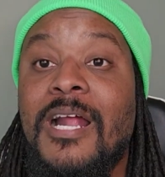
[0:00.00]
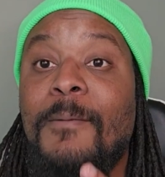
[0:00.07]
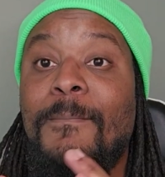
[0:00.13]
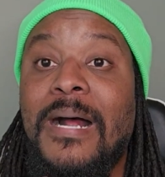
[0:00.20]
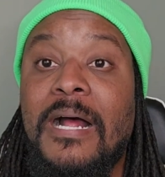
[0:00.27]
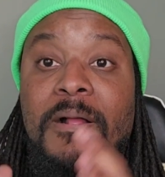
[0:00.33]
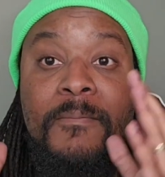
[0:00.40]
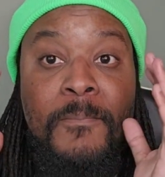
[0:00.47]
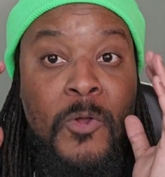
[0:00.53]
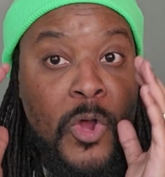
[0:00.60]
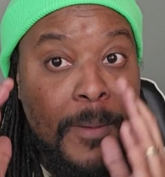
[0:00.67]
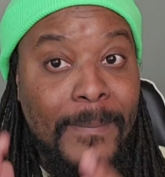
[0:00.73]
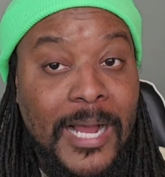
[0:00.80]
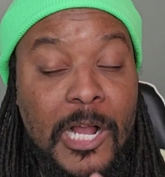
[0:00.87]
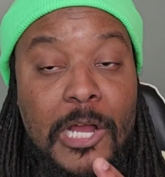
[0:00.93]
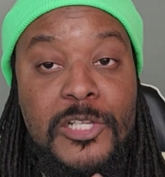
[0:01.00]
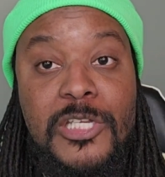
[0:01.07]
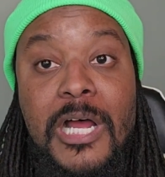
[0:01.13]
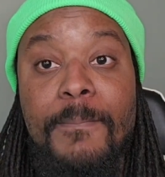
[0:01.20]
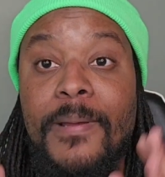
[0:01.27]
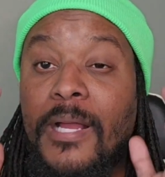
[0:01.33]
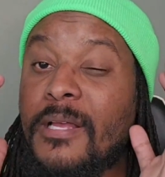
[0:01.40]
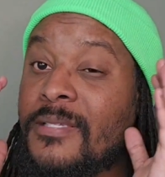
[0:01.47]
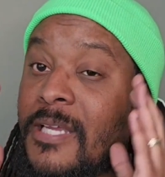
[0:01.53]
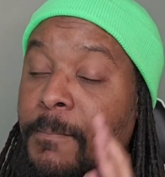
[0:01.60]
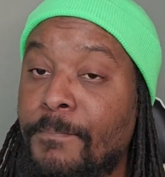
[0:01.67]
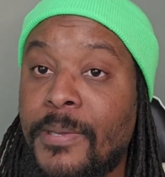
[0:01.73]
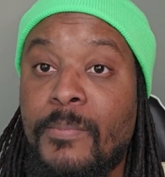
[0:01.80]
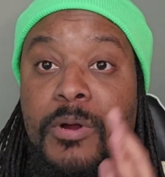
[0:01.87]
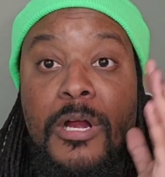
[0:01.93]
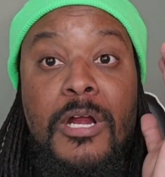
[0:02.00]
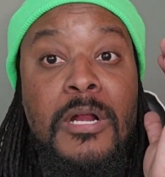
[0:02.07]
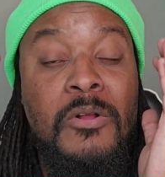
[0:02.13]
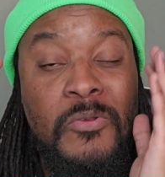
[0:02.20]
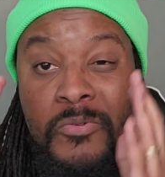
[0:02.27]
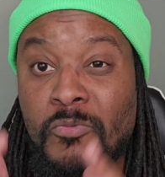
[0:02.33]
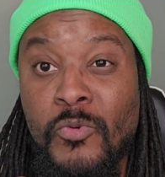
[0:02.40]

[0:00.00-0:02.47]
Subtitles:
But going back on topic, some people are